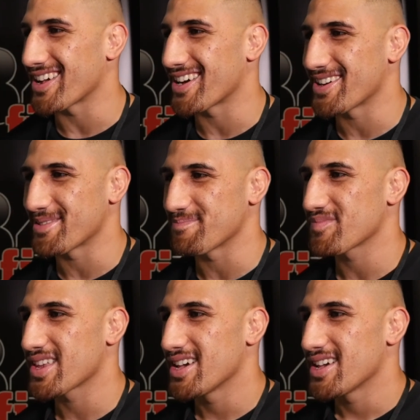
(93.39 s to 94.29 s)
Um,
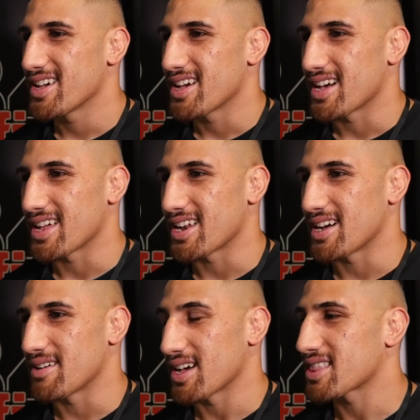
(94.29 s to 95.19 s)
and
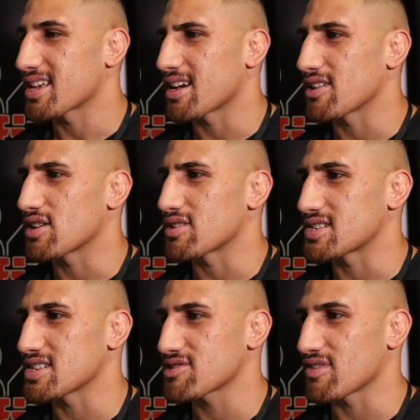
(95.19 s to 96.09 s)
uh, I think I only got a
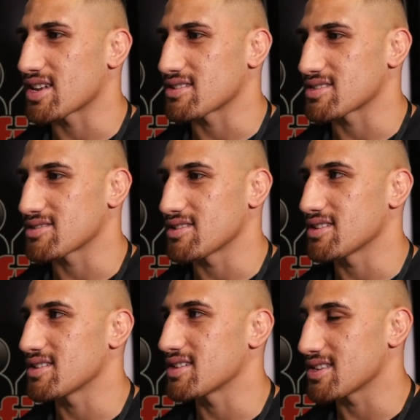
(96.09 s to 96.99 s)
six rounder,
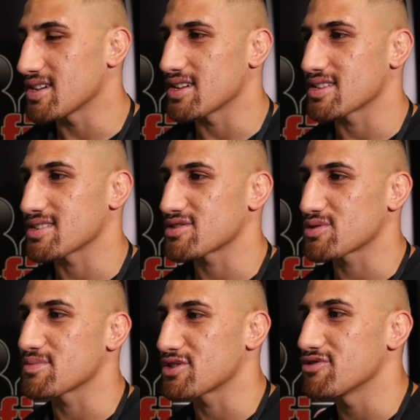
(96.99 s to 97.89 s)
so yeah, it
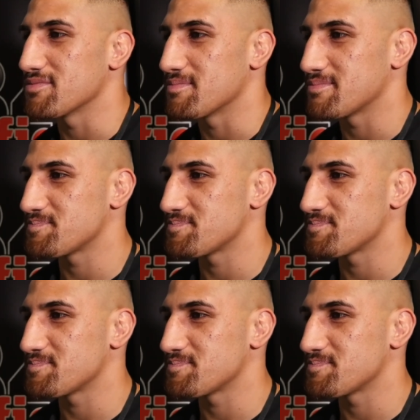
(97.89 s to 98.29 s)
should be good.